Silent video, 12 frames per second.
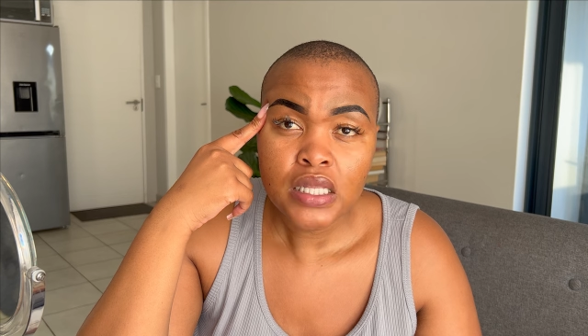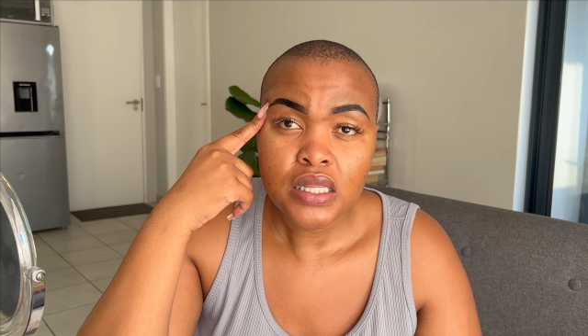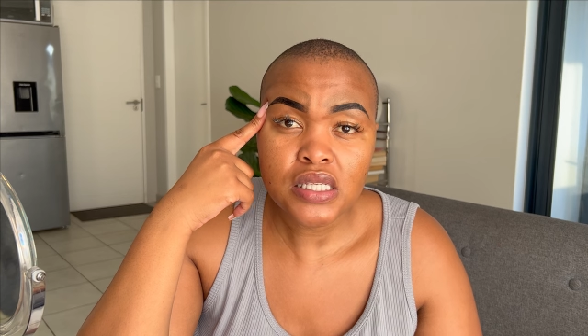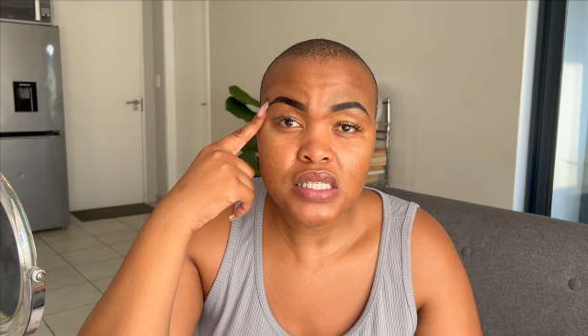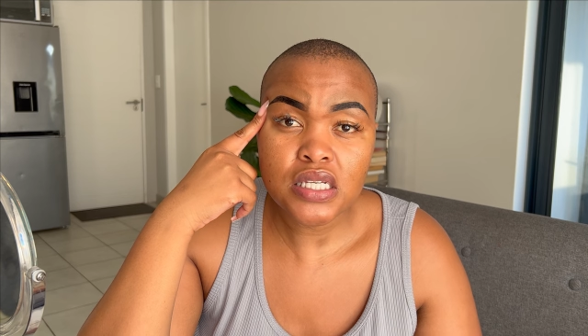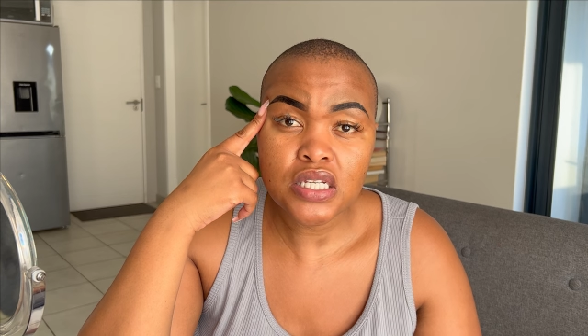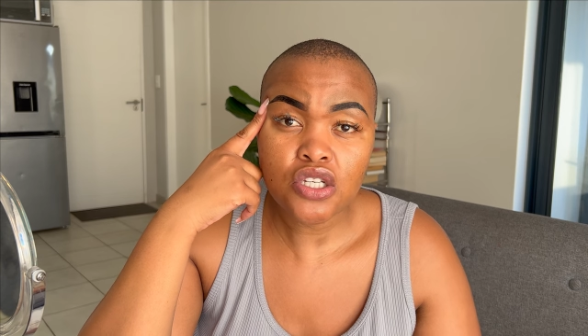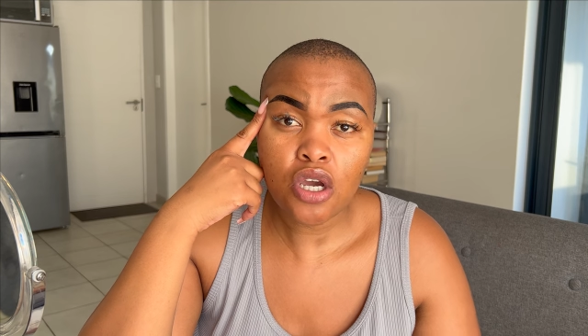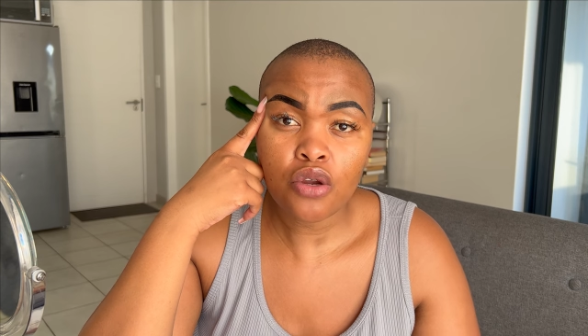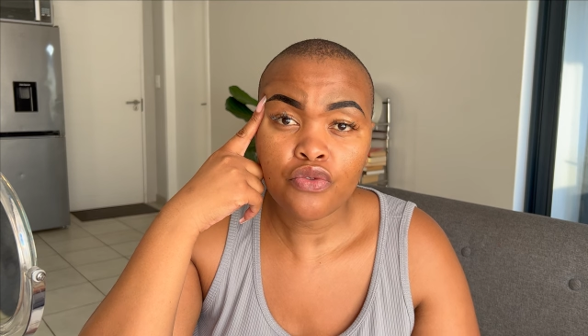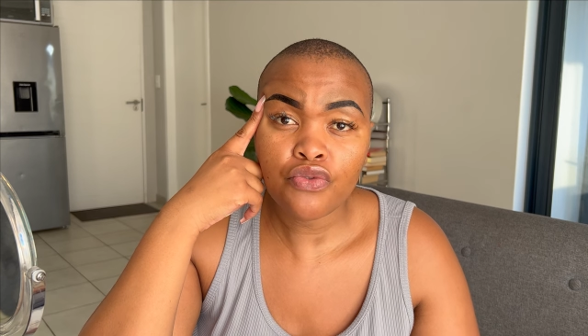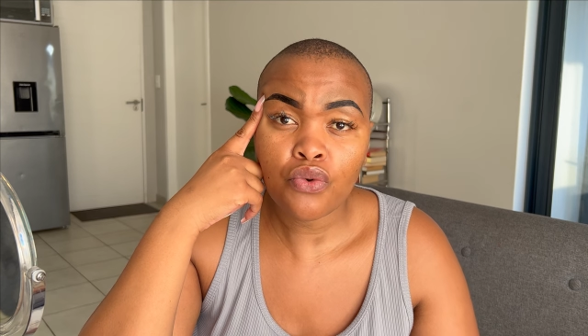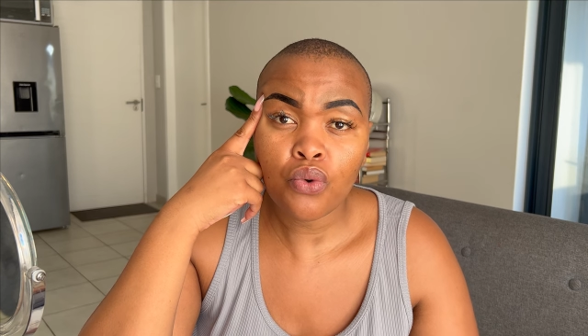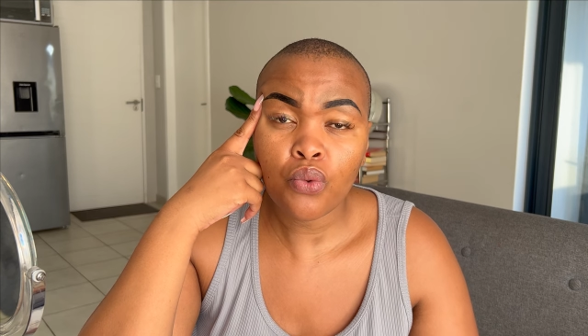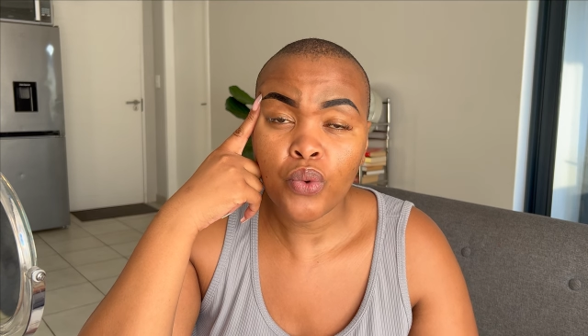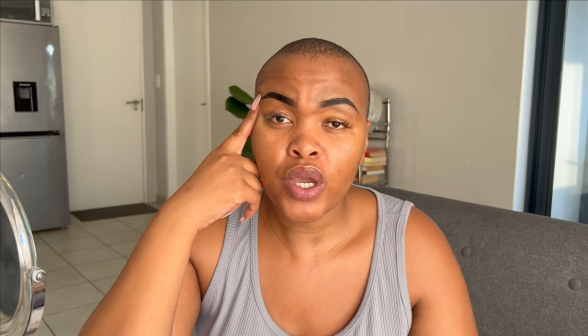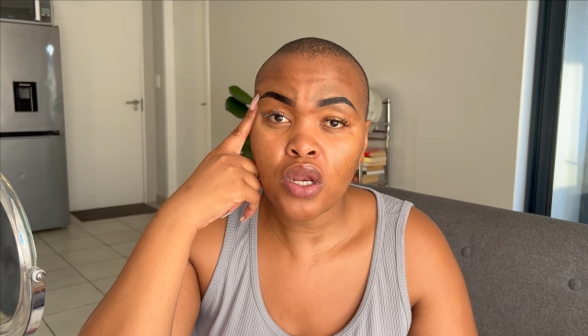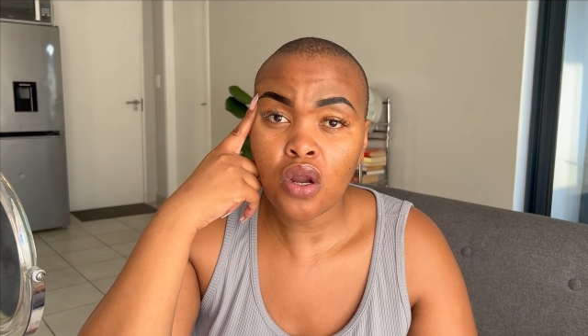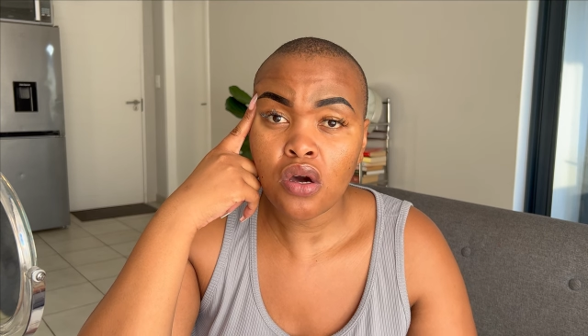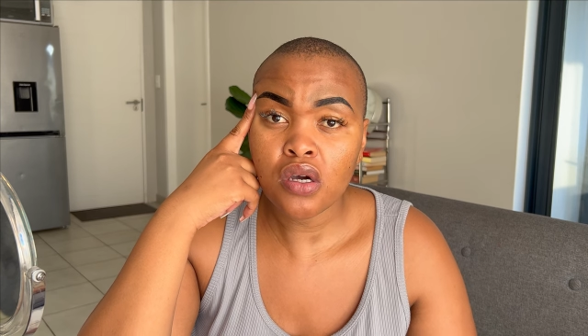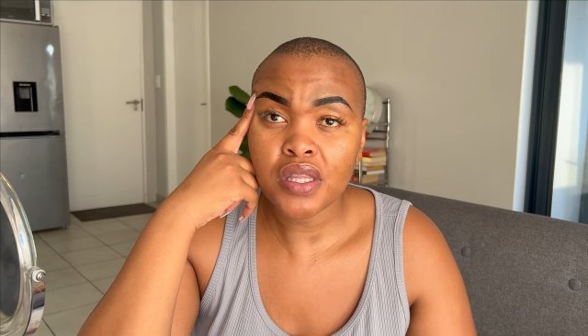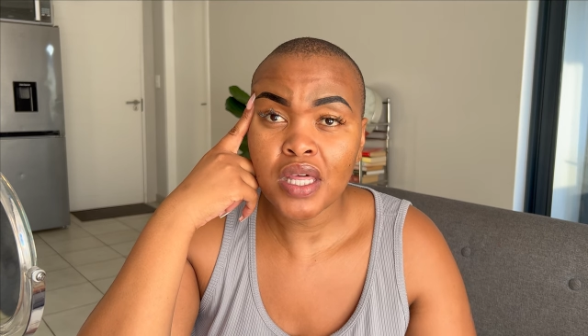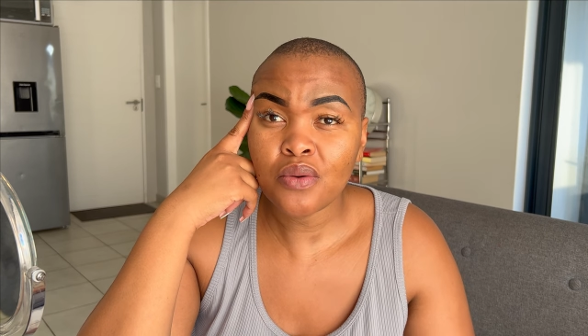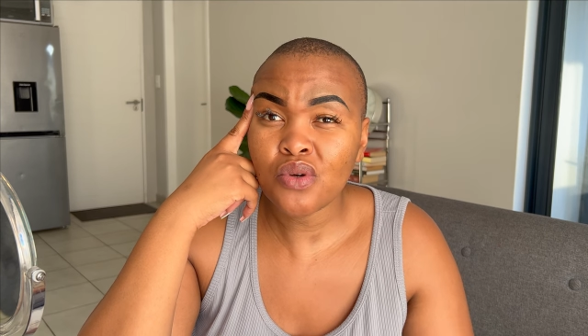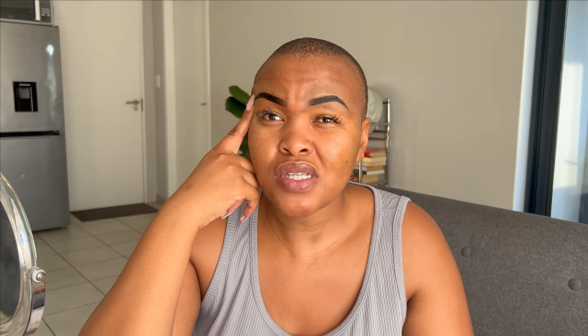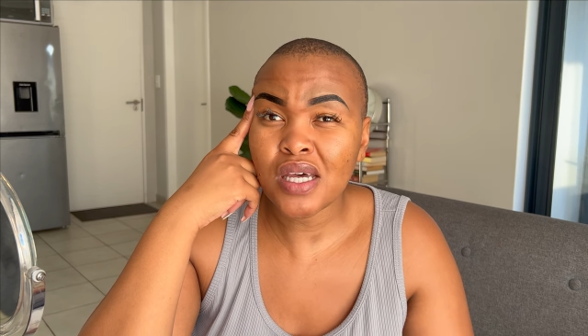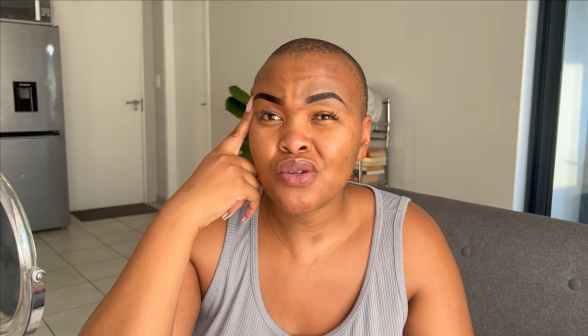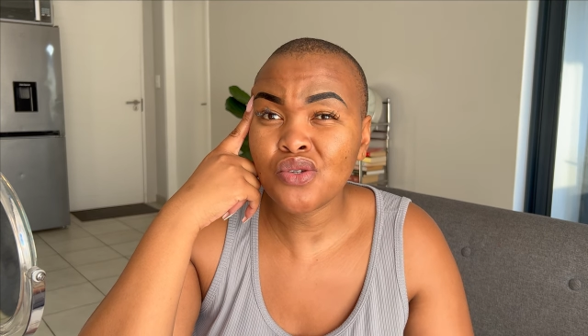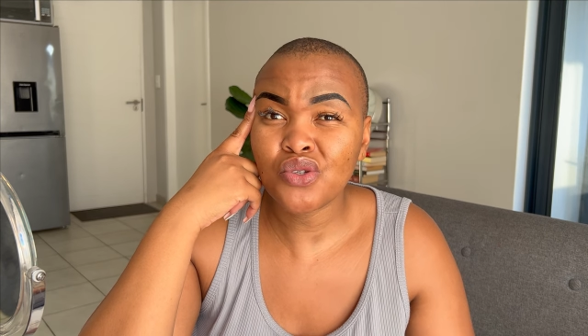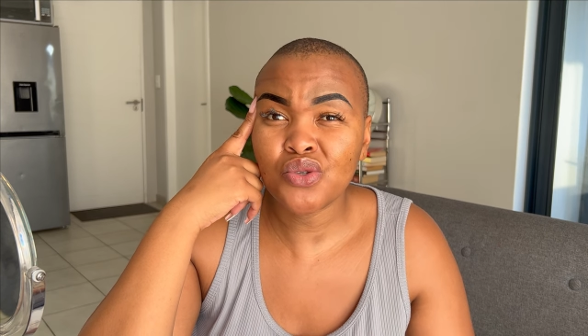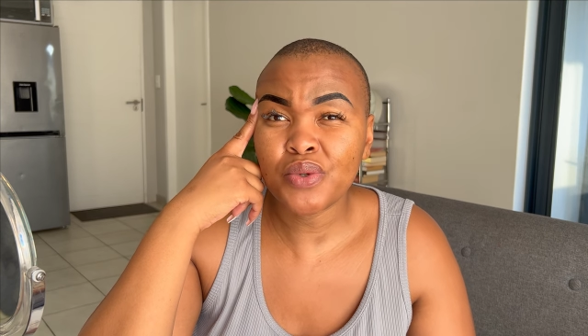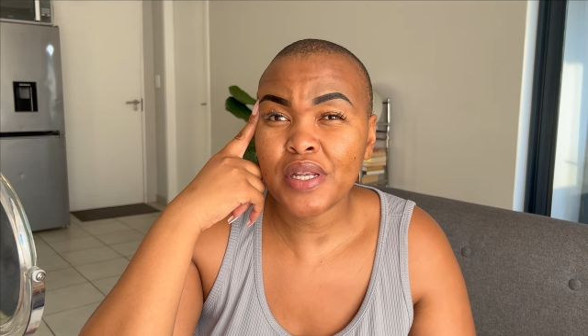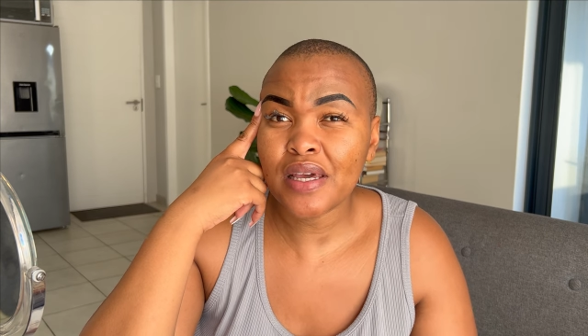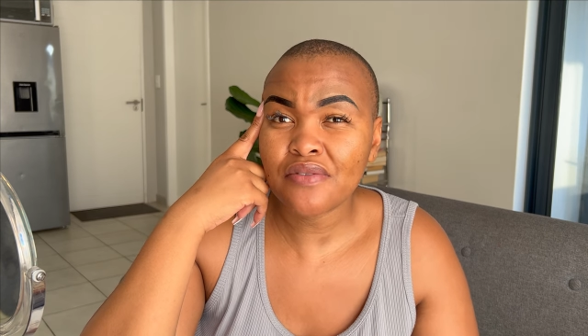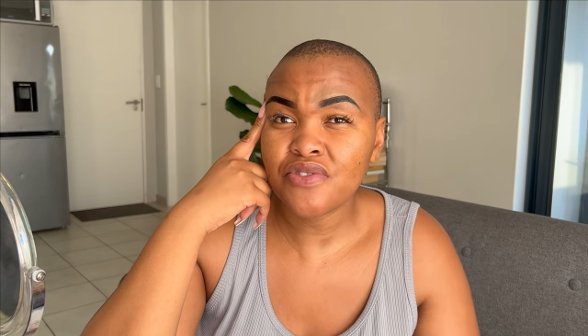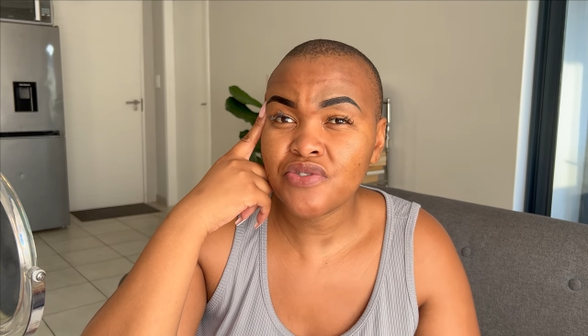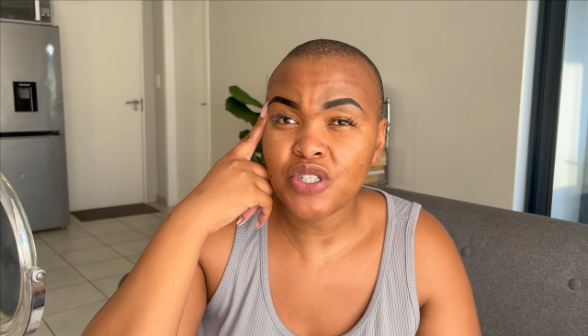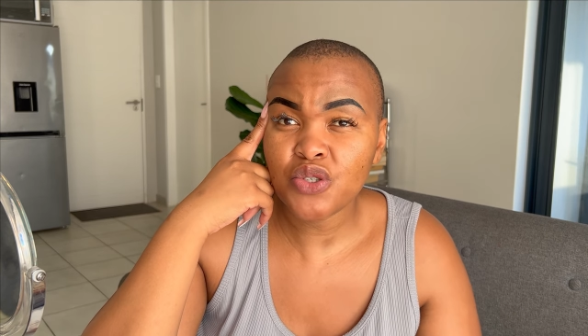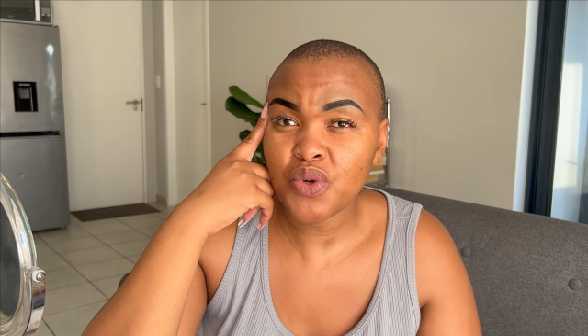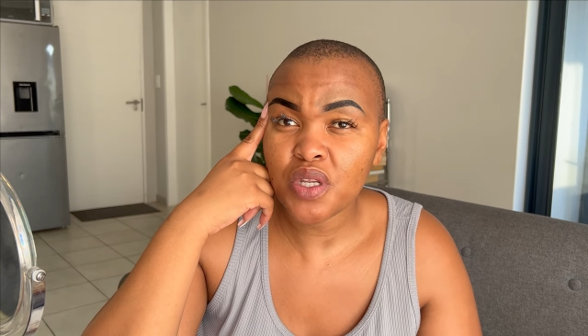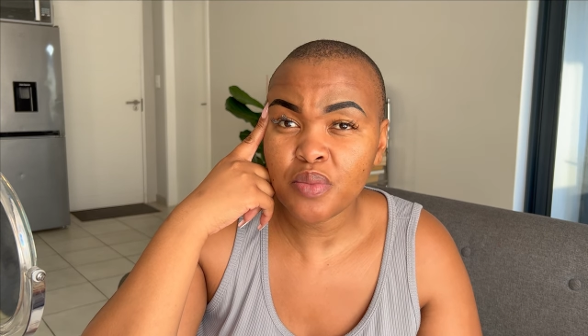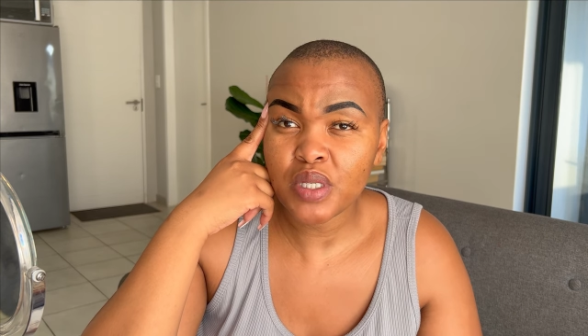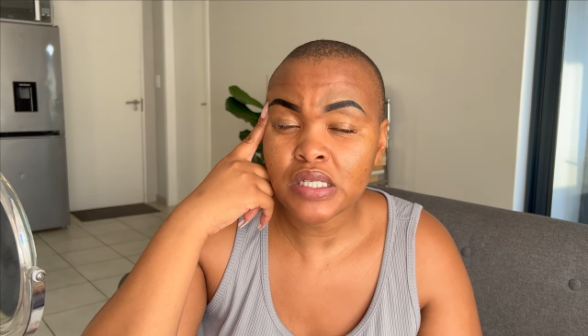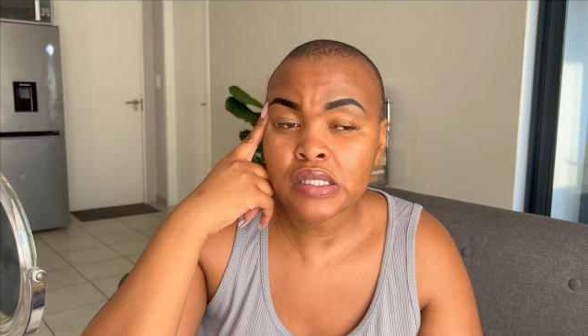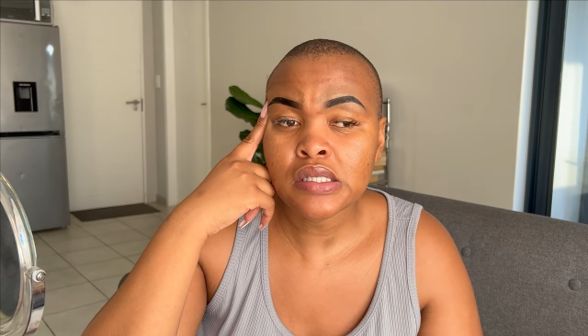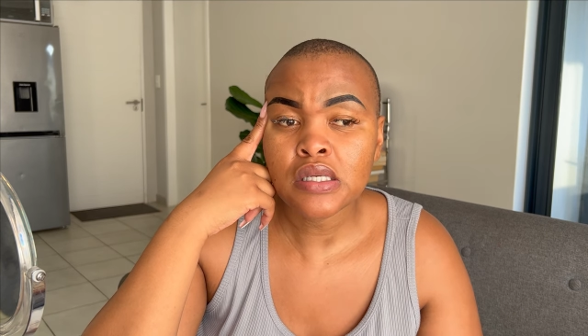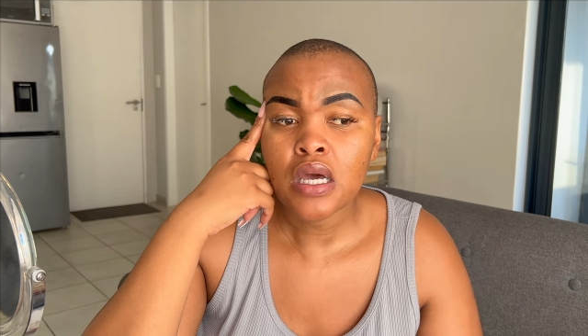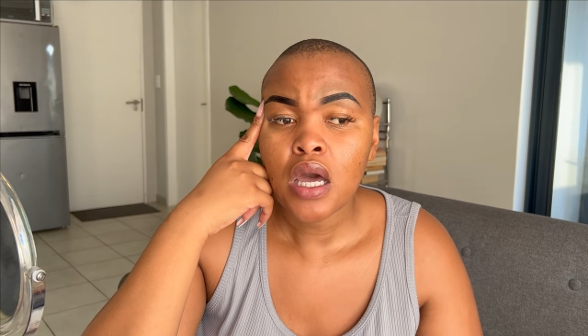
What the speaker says: this tint on for way longer than, because I used to do it like 15, 20 minutes.